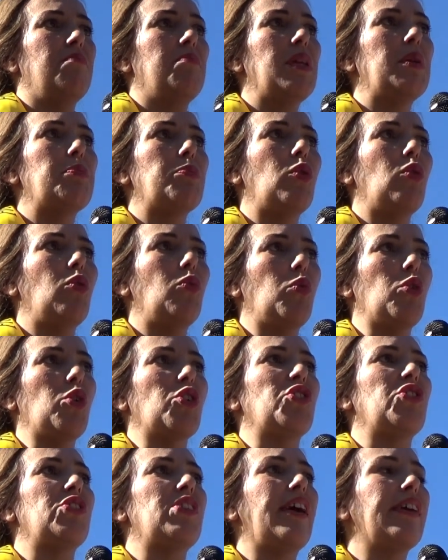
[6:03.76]
people
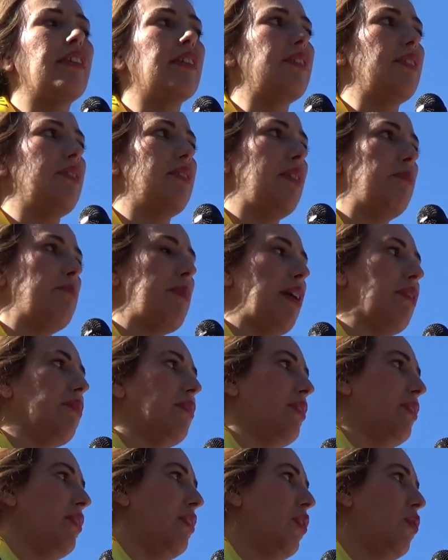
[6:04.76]
were silent
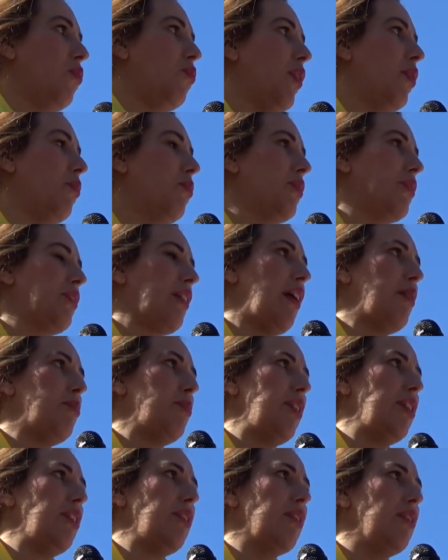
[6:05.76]
about what was
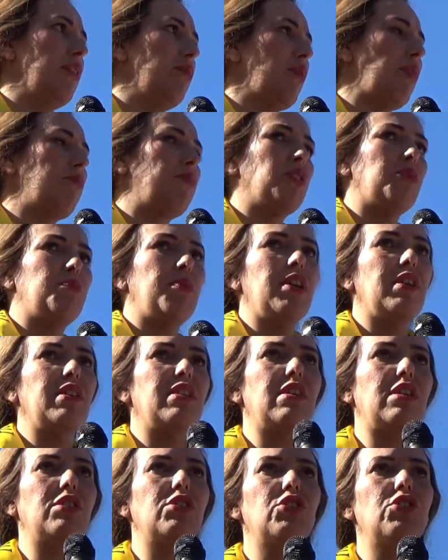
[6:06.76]
happening, what was
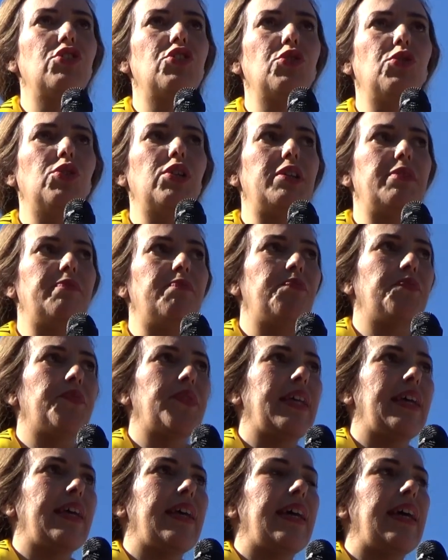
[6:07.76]
being done to Julian.
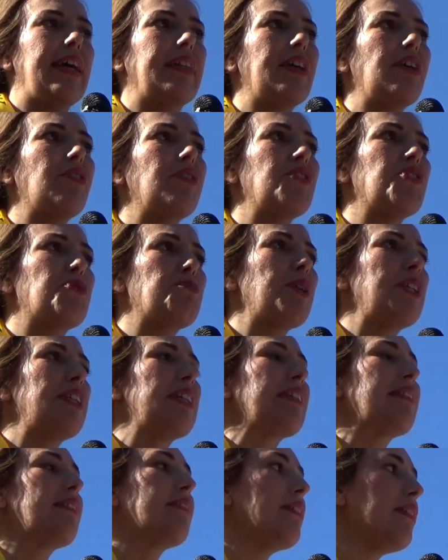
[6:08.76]
And there has been
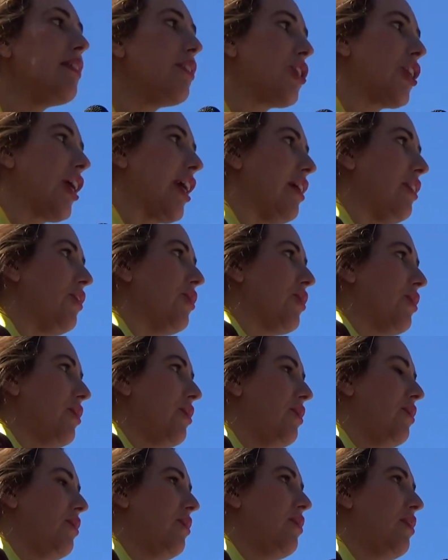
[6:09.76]
a sea change,
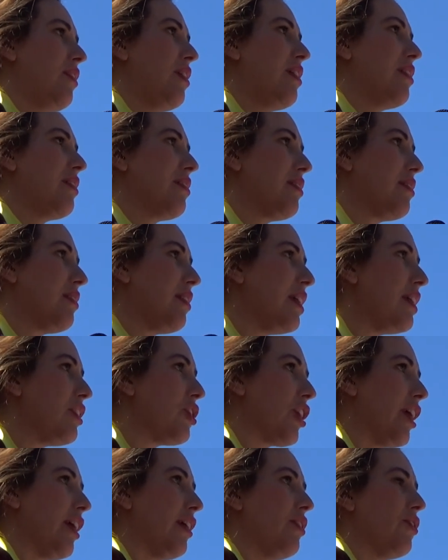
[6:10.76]
a sea
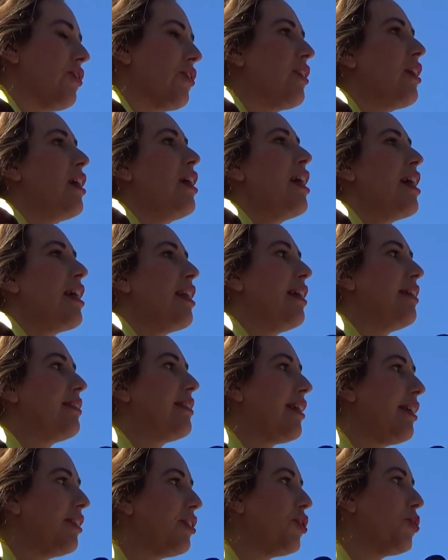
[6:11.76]
change. And I'll
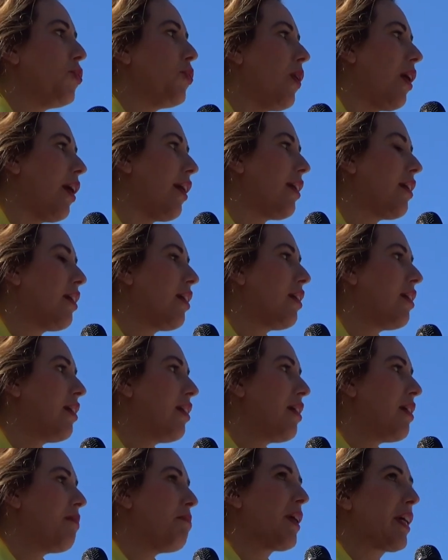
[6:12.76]
tell you why.
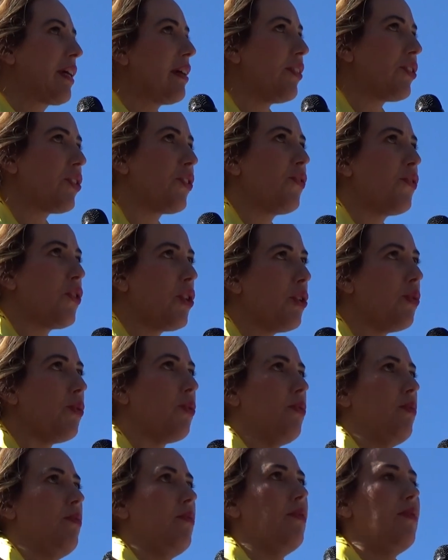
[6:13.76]
Because of
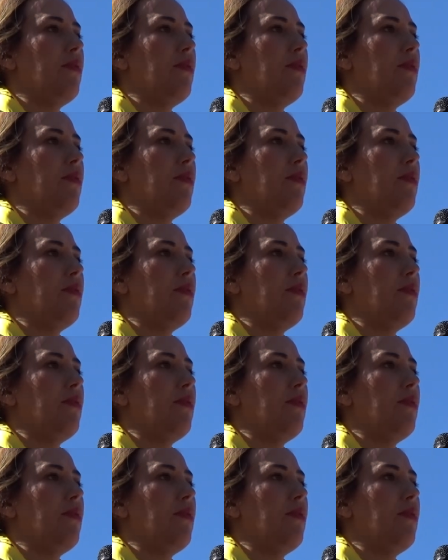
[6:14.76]
you.